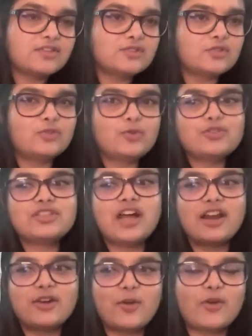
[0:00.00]
So those
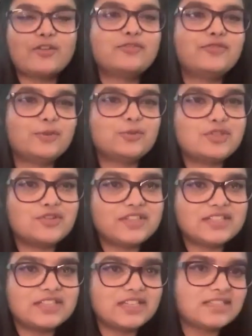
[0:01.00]
are all
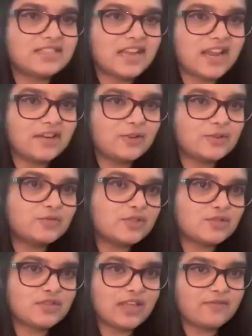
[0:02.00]
futuristic scenarios
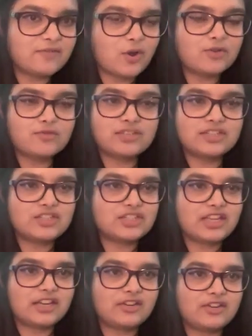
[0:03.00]
which we have not
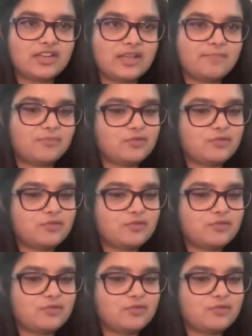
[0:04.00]
reached yet today.